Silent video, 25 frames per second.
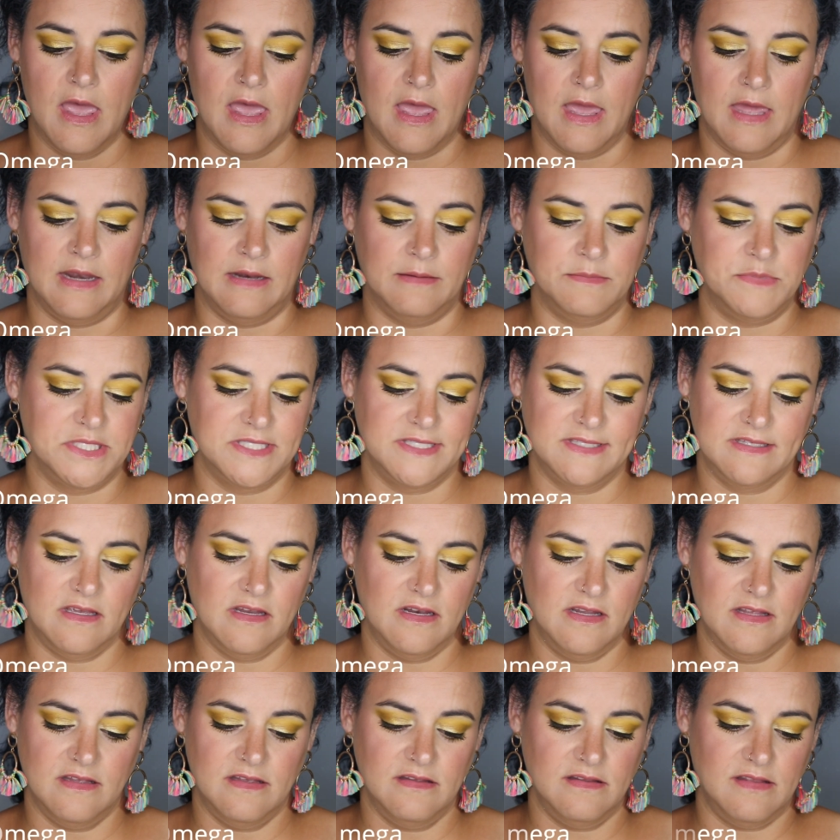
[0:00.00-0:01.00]
And I'm just
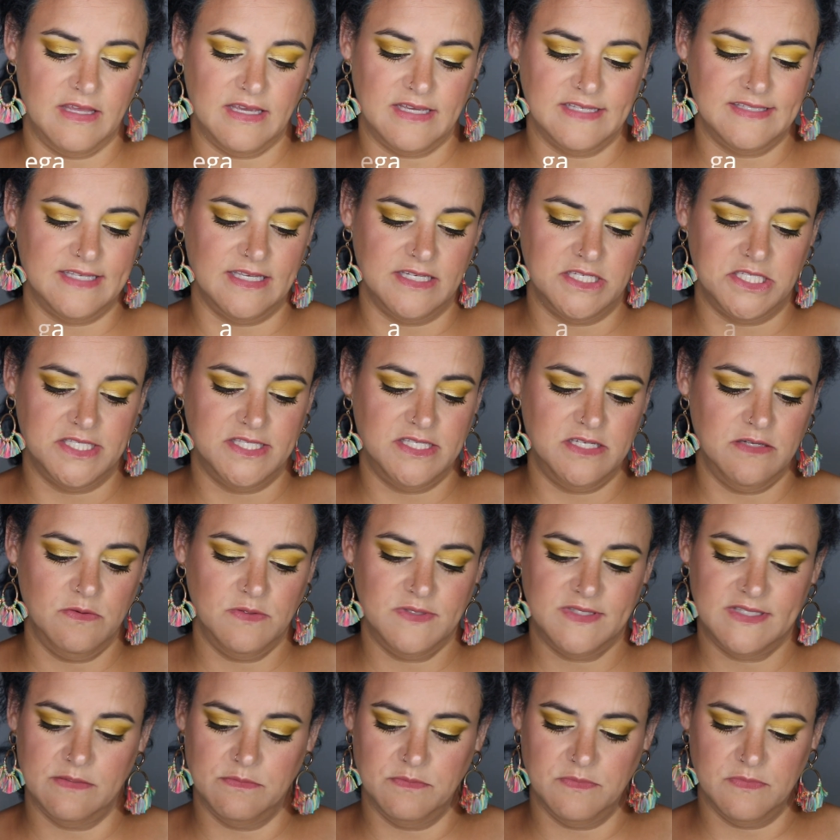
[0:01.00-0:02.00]
gonna, like I said, just do
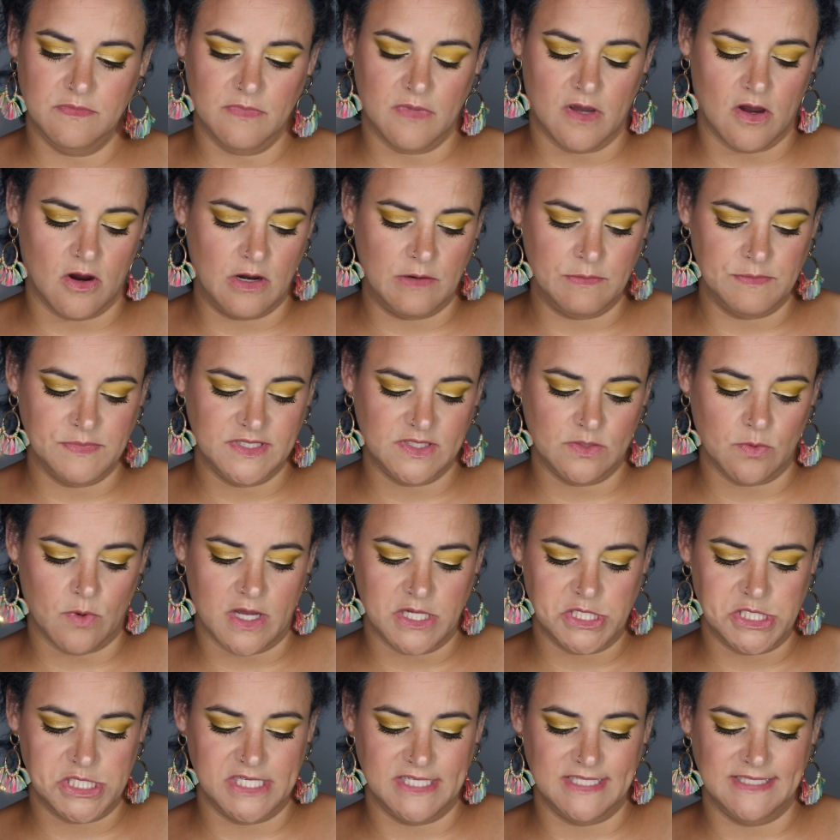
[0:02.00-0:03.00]
some arm
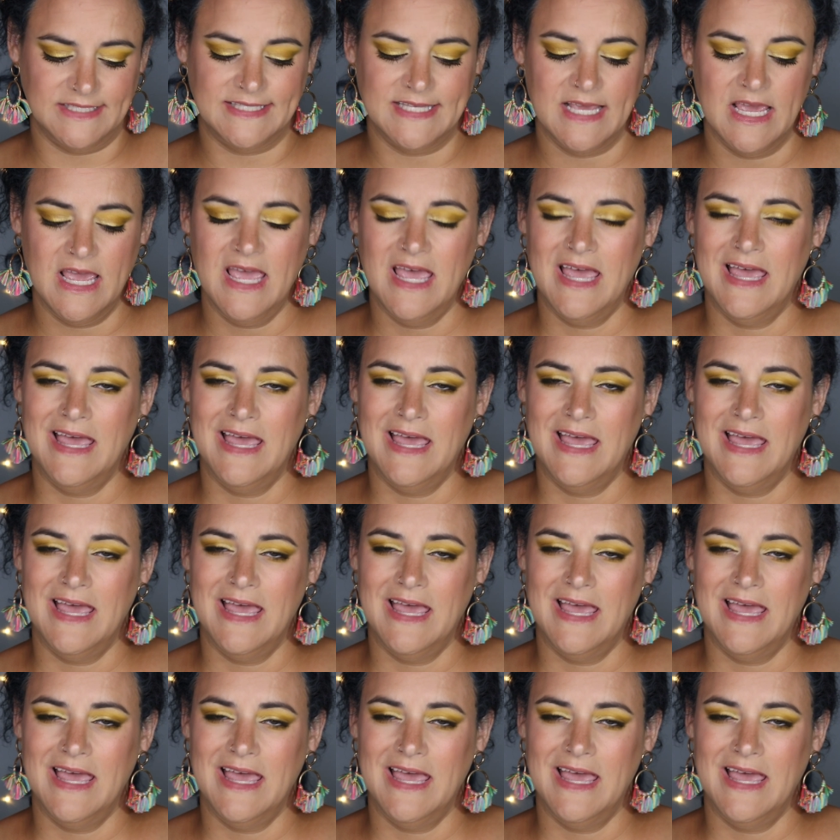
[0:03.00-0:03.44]
swatches.